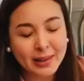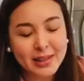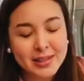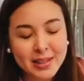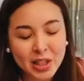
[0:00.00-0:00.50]

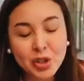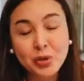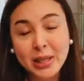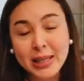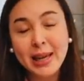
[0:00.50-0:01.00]
This dish
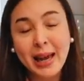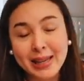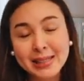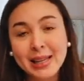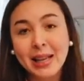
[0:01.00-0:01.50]
really
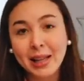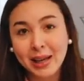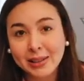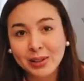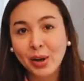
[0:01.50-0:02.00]
has a
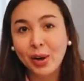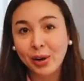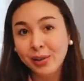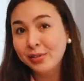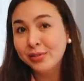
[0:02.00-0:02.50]
lot
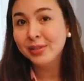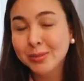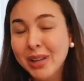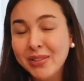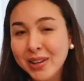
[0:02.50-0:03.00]
of
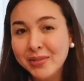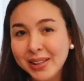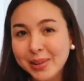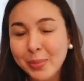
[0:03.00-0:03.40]
my favorite,